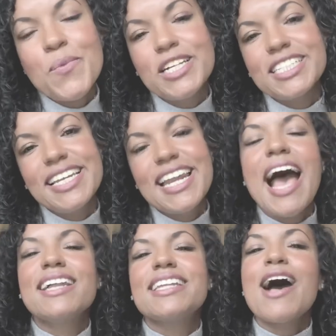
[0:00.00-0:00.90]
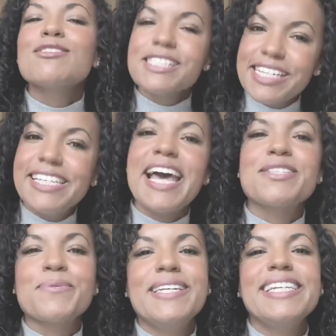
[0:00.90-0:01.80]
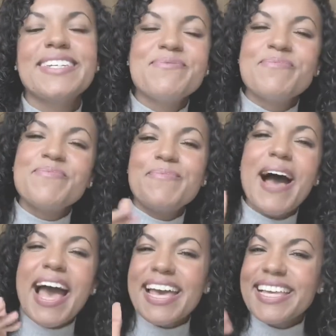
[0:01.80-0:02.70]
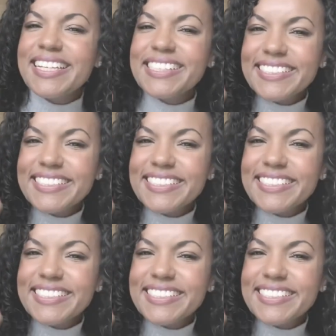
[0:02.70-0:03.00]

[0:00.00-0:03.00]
for watching and I'll see you next week. Bye.